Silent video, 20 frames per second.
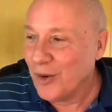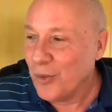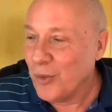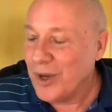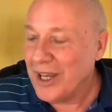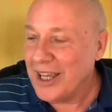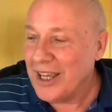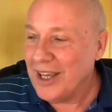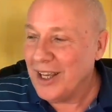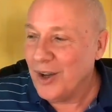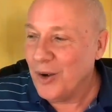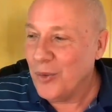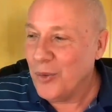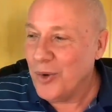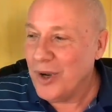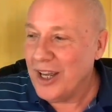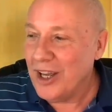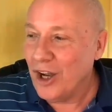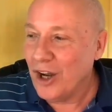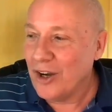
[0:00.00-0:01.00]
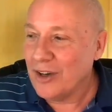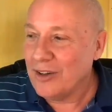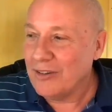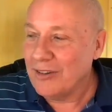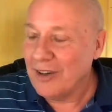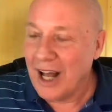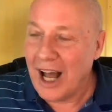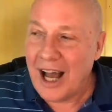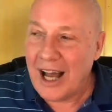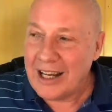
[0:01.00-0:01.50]
We, we are
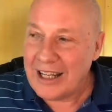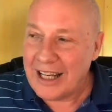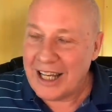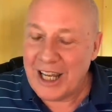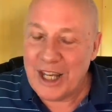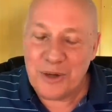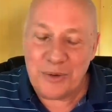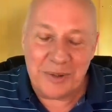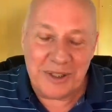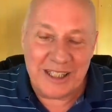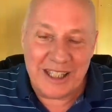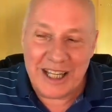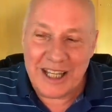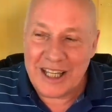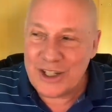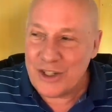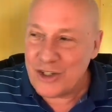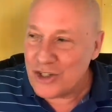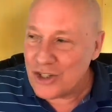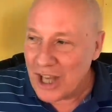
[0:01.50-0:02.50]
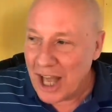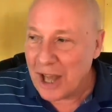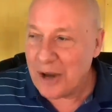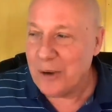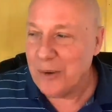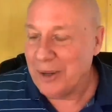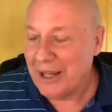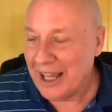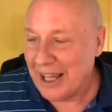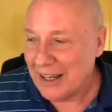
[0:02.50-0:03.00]
not interested in
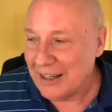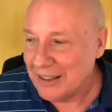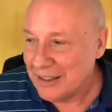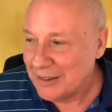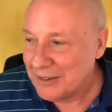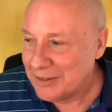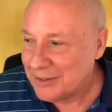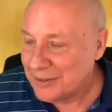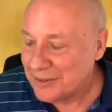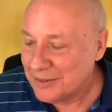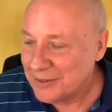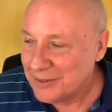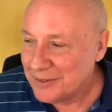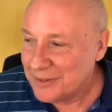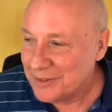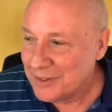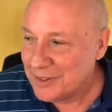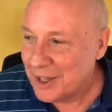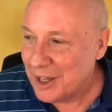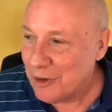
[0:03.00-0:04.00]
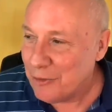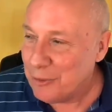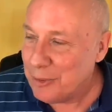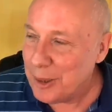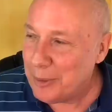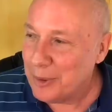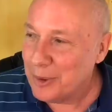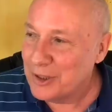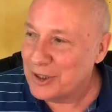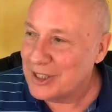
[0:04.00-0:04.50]
Shadowland. If
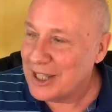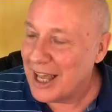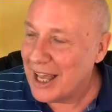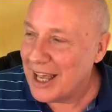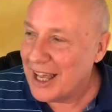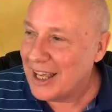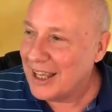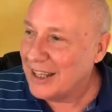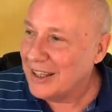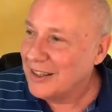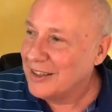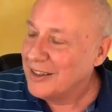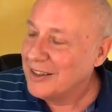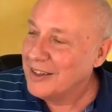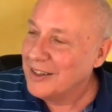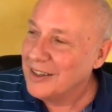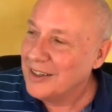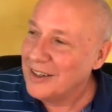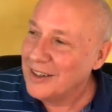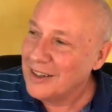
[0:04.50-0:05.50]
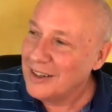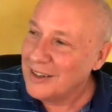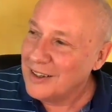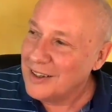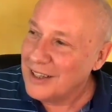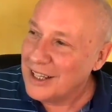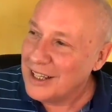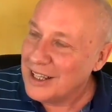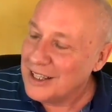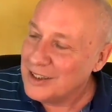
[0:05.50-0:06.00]
people say,
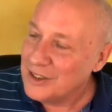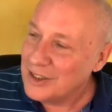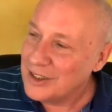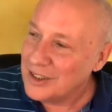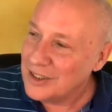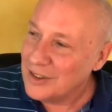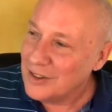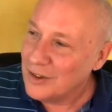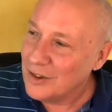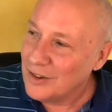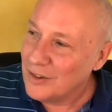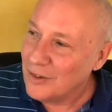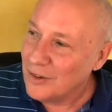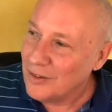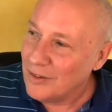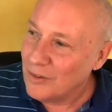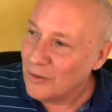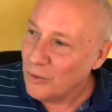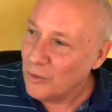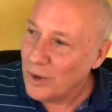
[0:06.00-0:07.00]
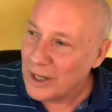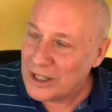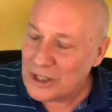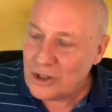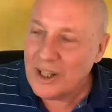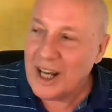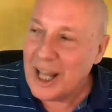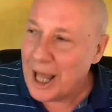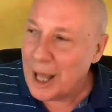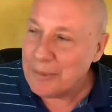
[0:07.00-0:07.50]
is what's
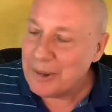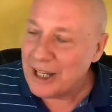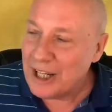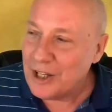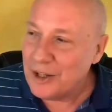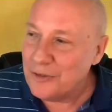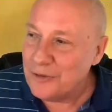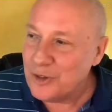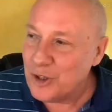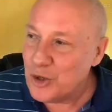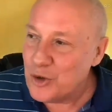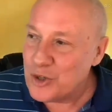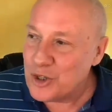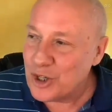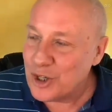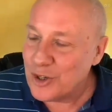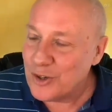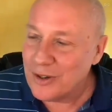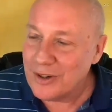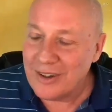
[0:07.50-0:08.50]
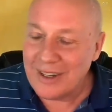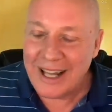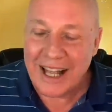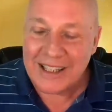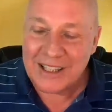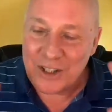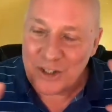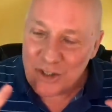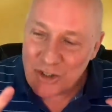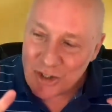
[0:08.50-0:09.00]
going to happen in the future?
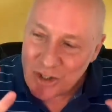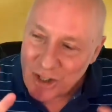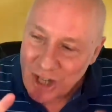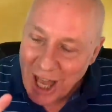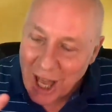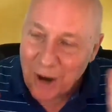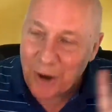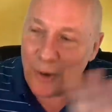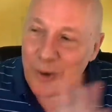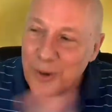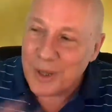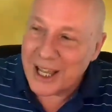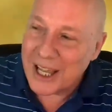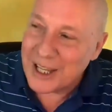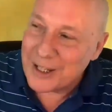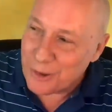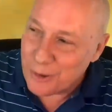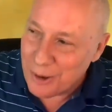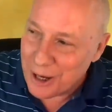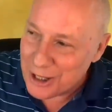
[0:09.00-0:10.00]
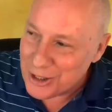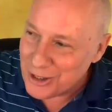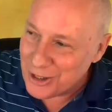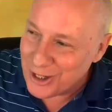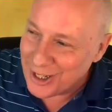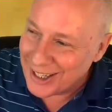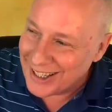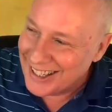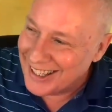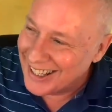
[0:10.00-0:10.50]
That's a Shadowland
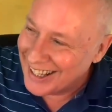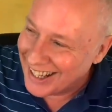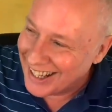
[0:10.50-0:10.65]
question.